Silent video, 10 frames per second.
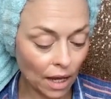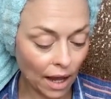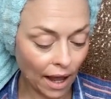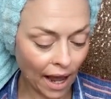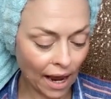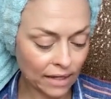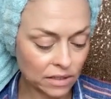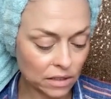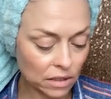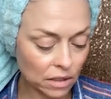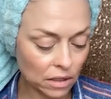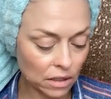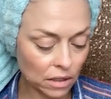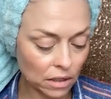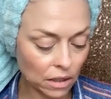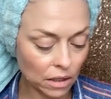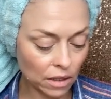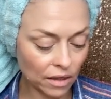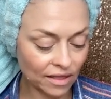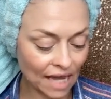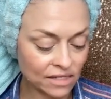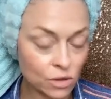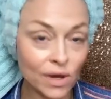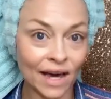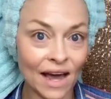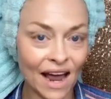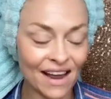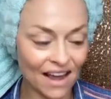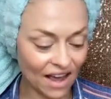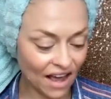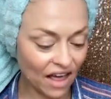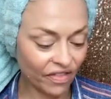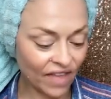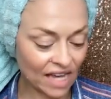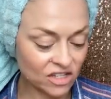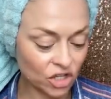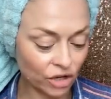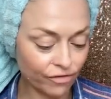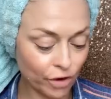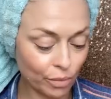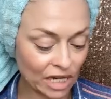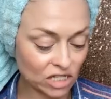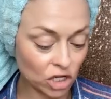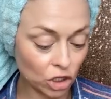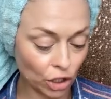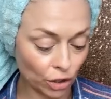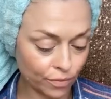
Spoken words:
And that's okay. That's good for me to learn.